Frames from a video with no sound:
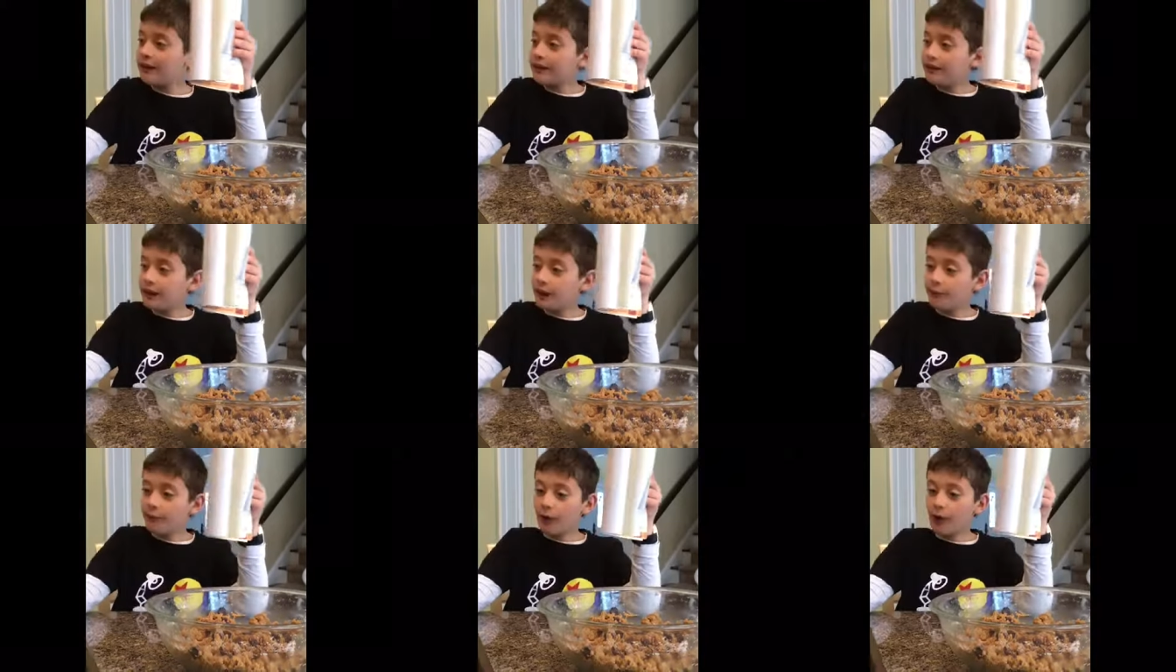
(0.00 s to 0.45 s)

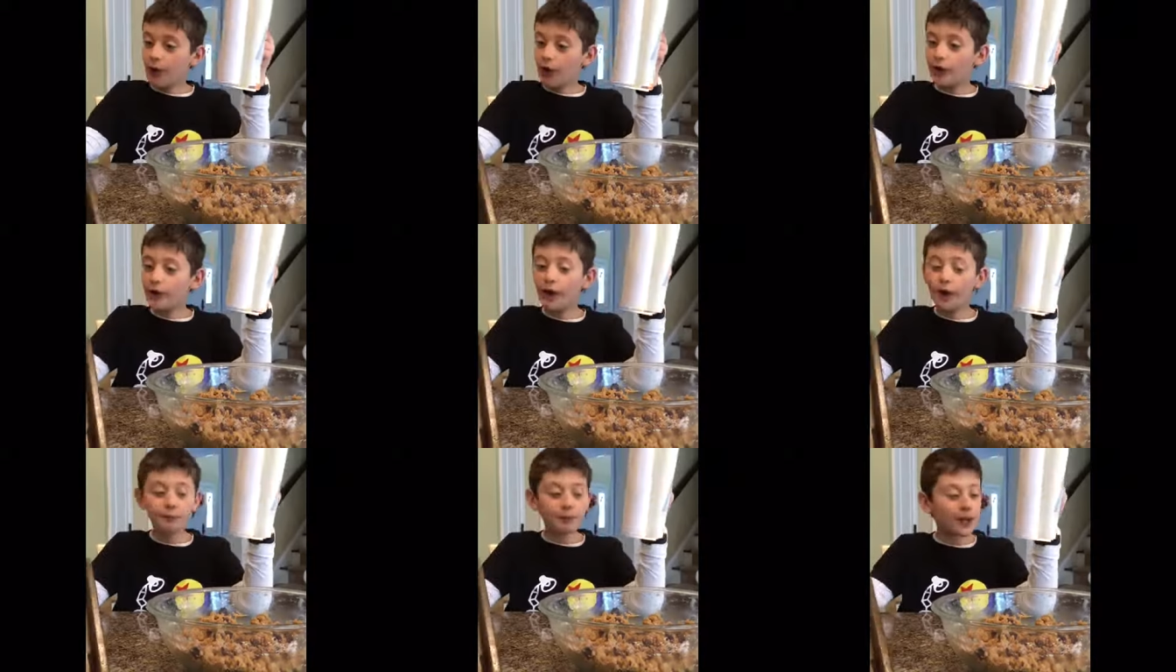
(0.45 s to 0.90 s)
them
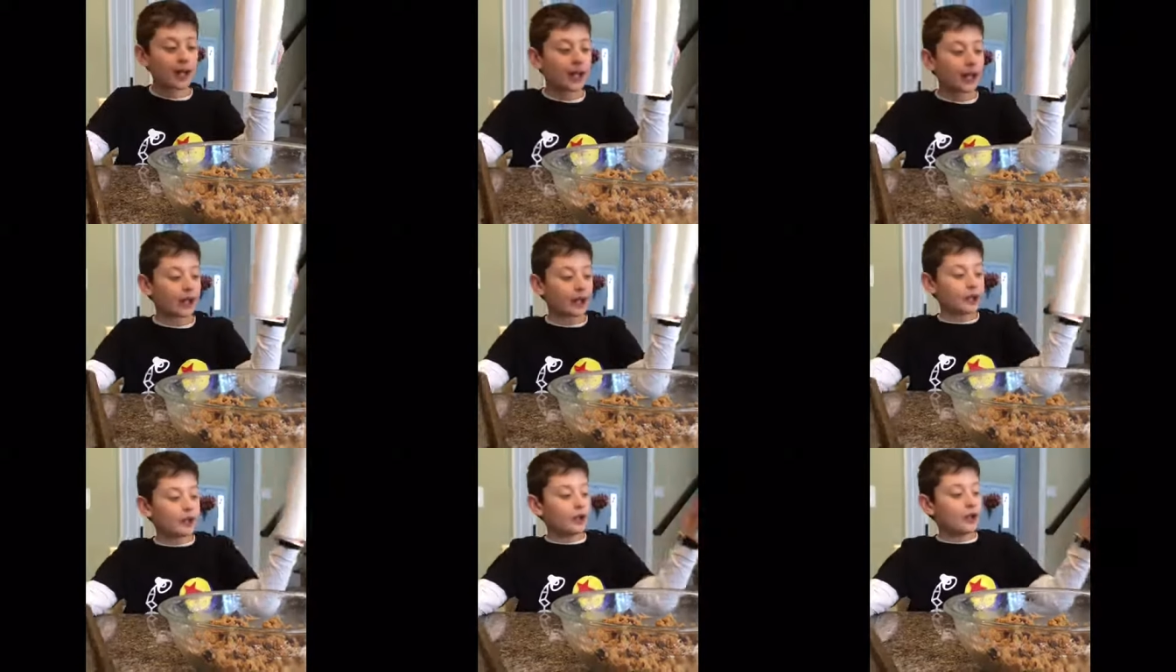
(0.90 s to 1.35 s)
on a
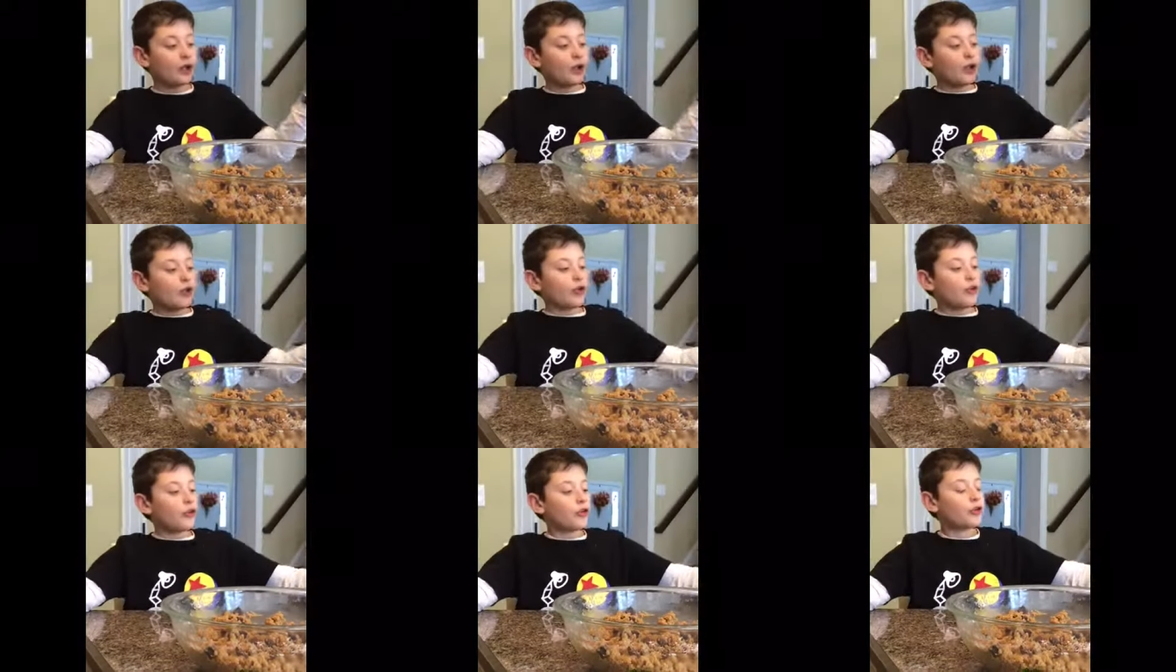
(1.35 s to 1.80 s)
pan.
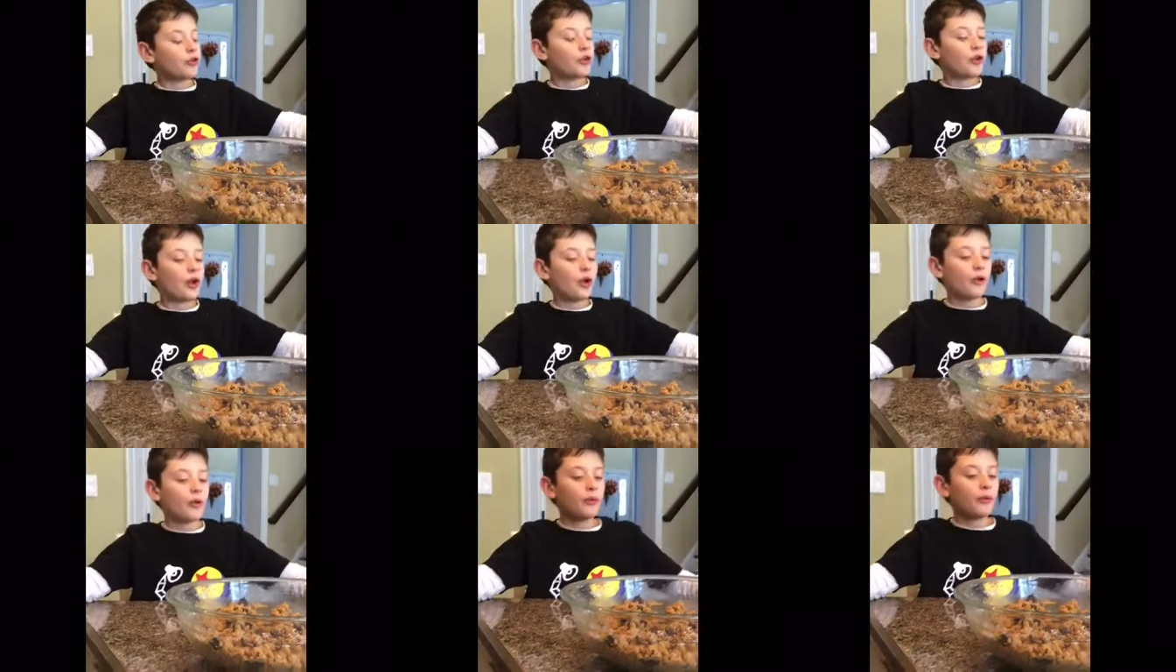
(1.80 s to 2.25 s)

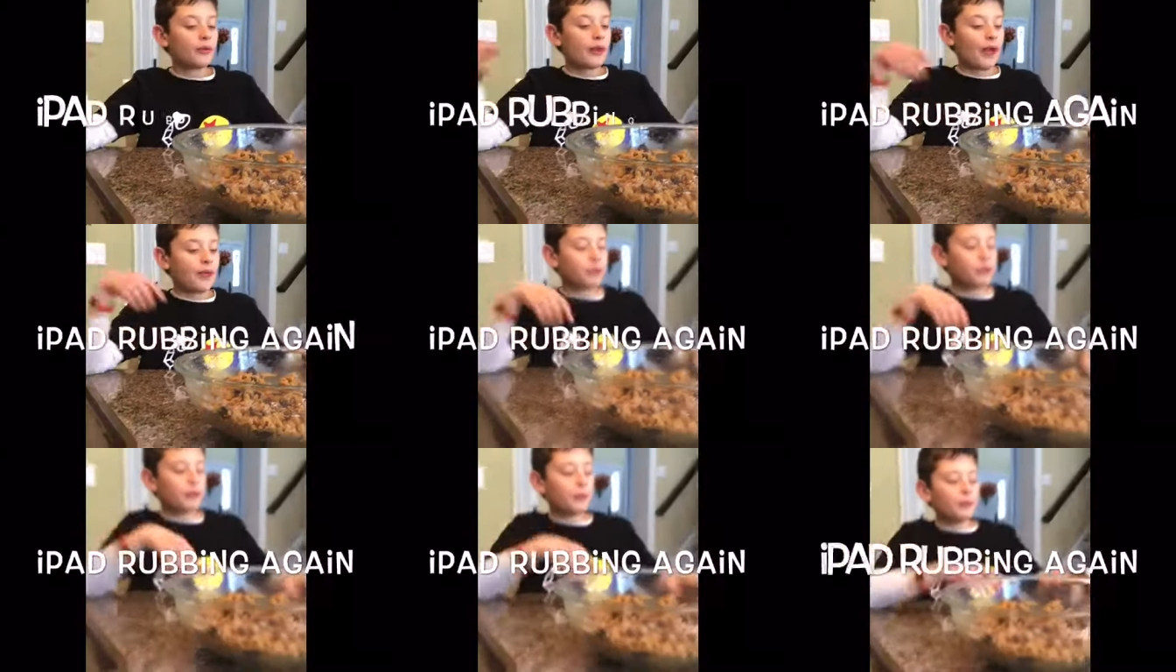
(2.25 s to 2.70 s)
So
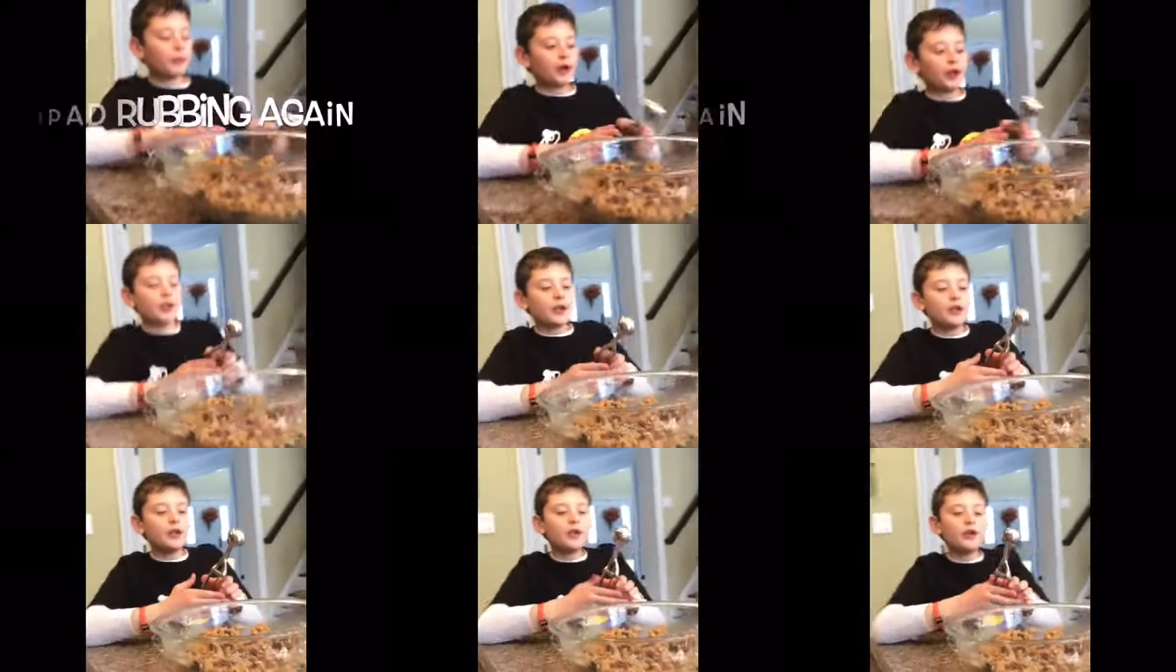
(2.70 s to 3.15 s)
that's what we're
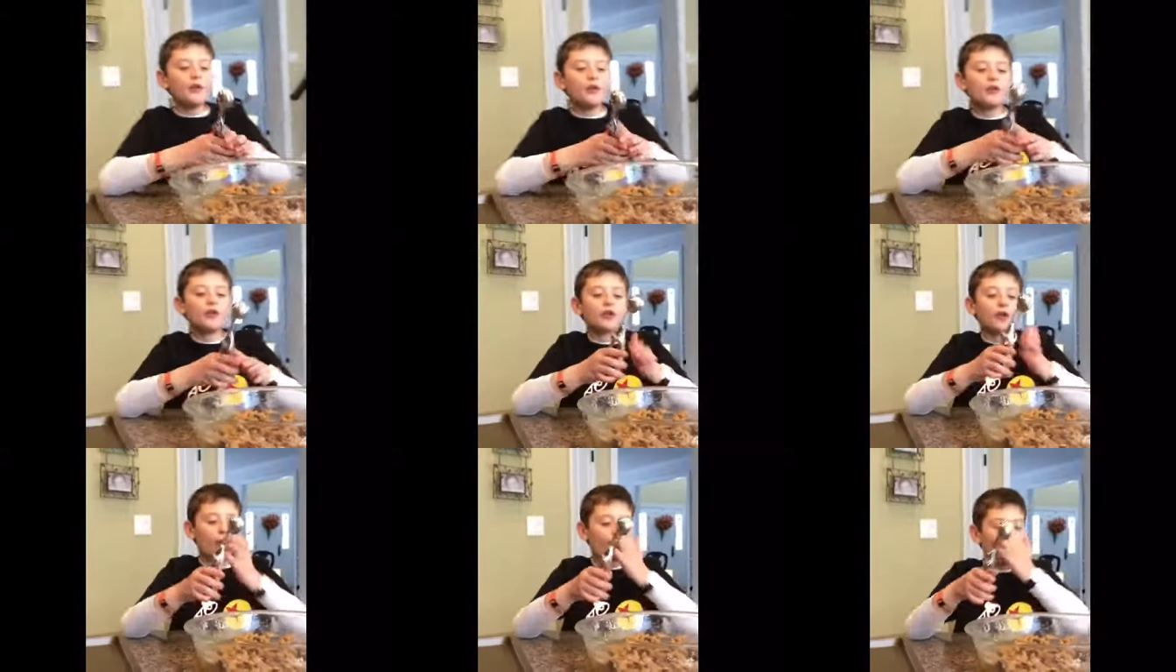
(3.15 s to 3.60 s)
gonna do.
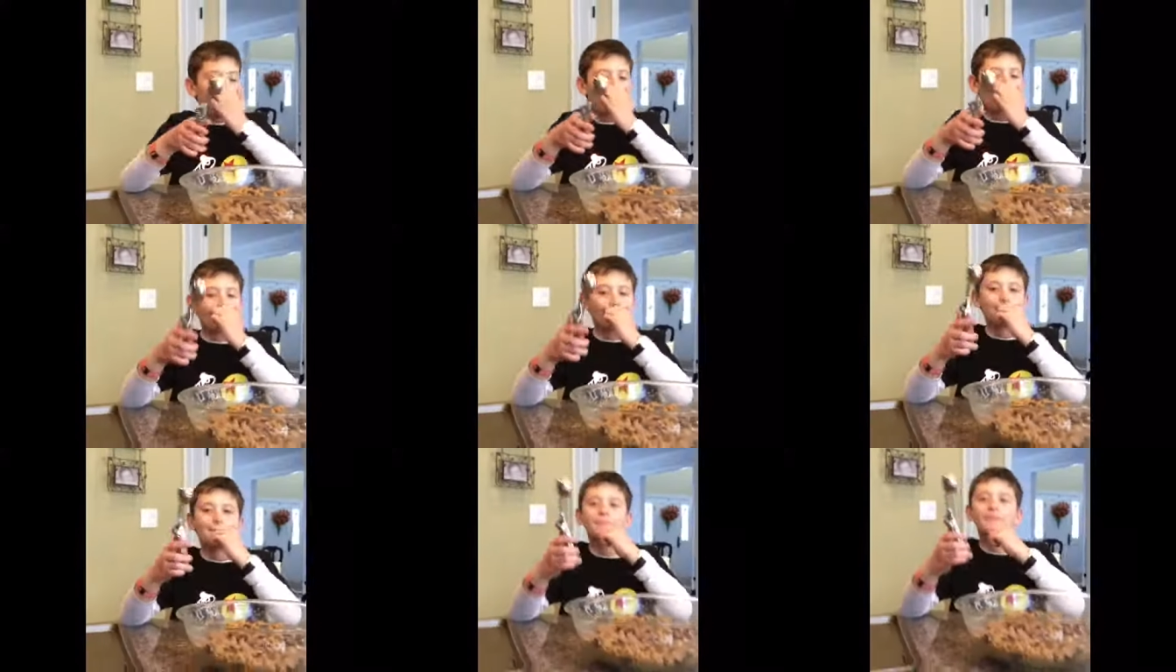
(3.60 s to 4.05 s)
So
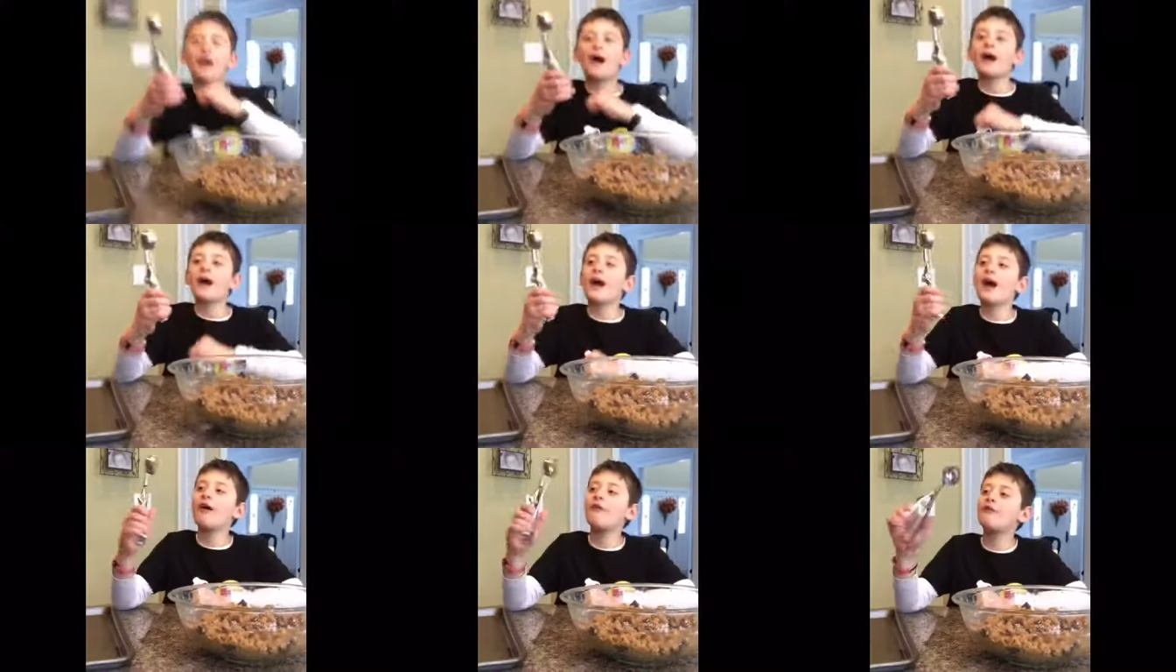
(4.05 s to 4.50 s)
I
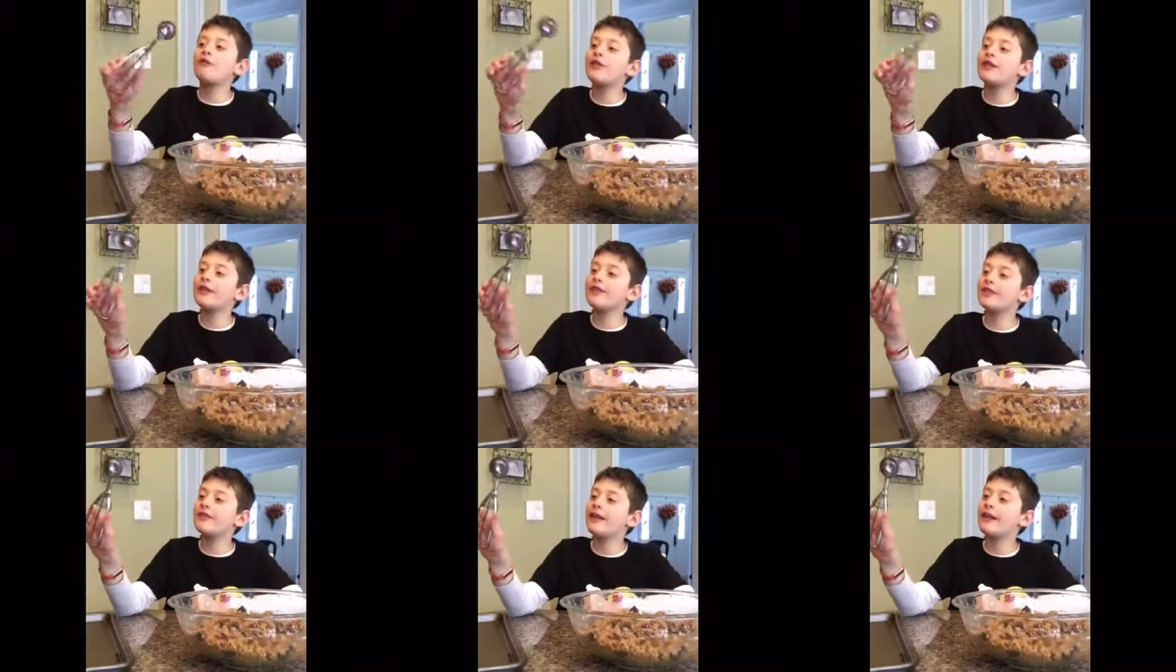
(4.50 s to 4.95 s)
have
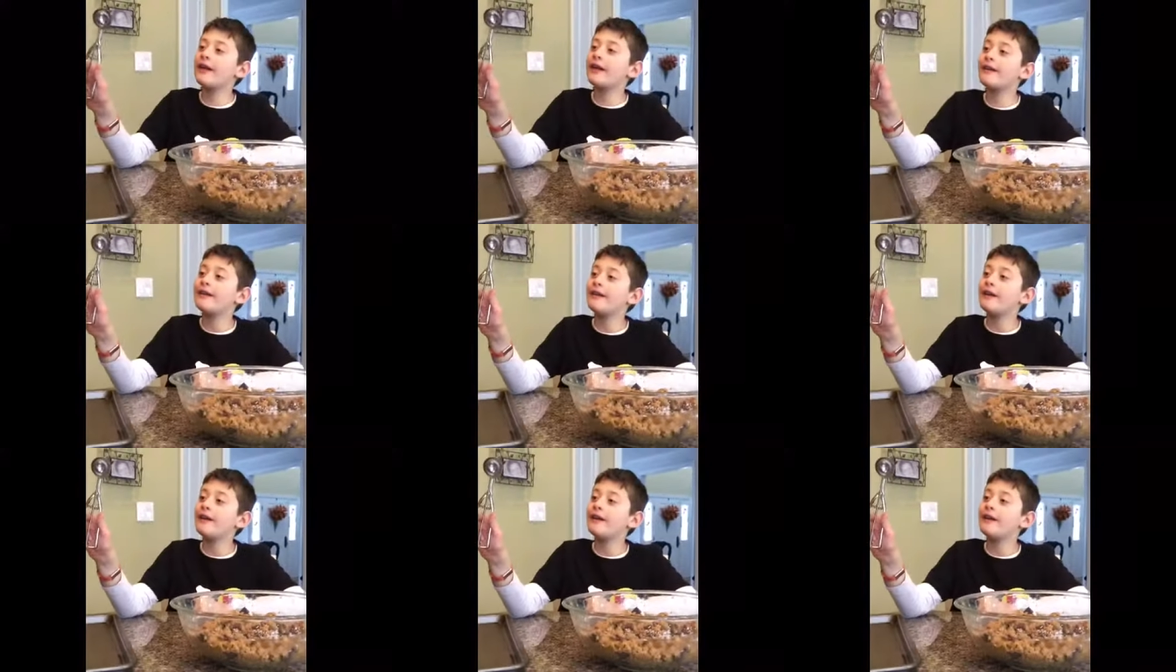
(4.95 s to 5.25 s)
this thing.